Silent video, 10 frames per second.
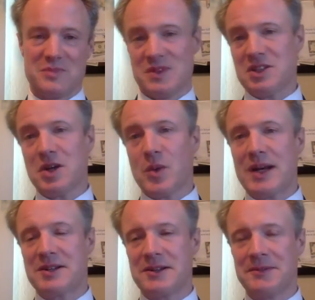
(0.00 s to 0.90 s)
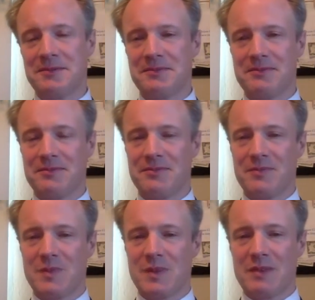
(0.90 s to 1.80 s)
Just a question.
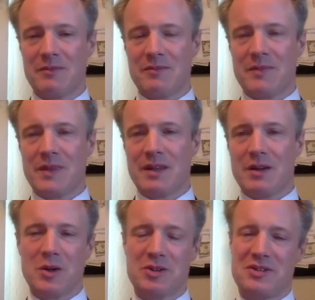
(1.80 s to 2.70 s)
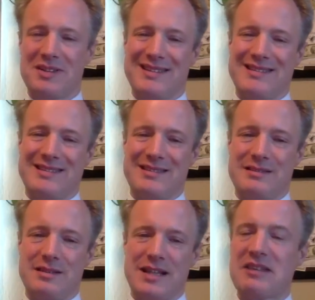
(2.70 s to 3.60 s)
Of course,
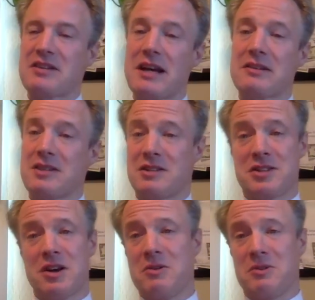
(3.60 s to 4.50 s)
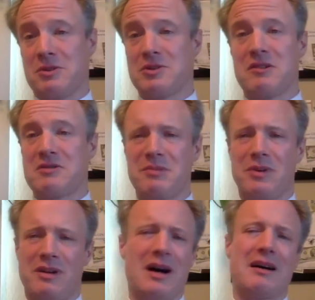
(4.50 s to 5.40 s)
cancel is looks so
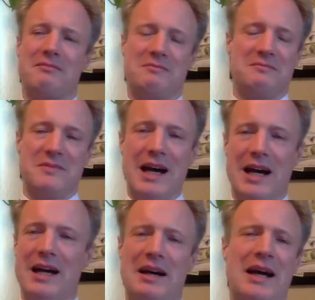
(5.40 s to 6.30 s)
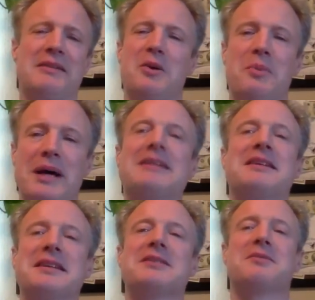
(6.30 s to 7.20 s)
simple. Oh, I know better
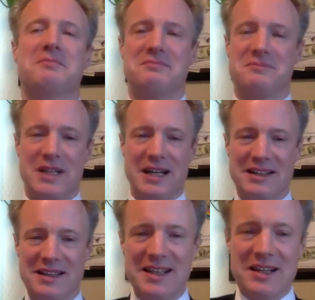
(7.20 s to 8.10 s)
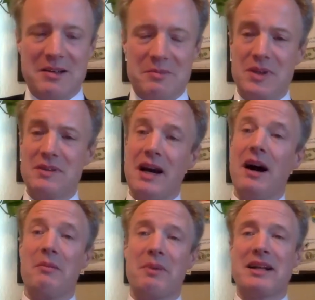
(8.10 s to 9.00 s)
techniques, right? But there
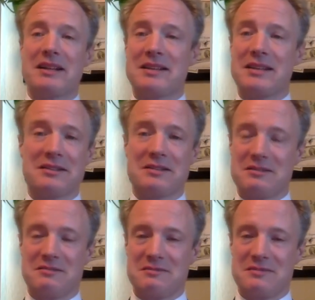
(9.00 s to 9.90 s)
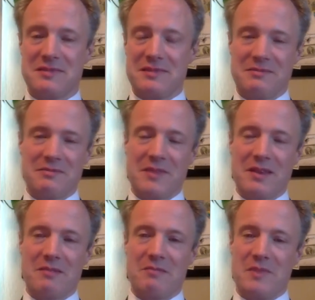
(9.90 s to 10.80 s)
are better techniques.
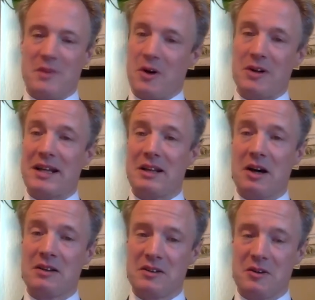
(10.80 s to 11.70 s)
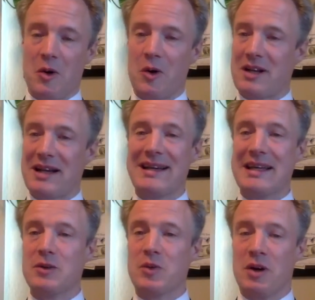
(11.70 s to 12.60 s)
Are they not? Are they
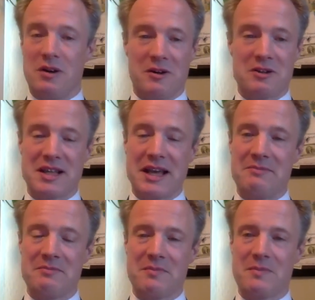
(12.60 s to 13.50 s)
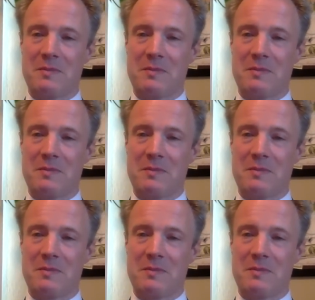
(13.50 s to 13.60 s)
equal or same?